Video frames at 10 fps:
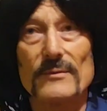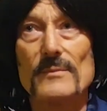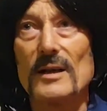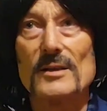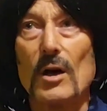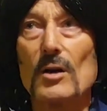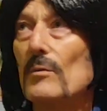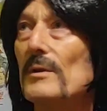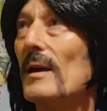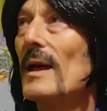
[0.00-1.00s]
none
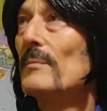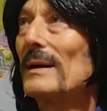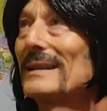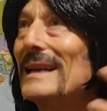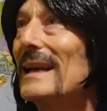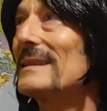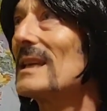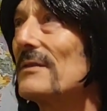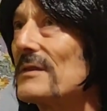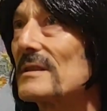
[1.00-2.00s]
of my
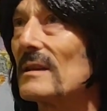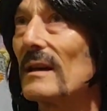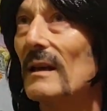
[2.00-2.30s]
relatives,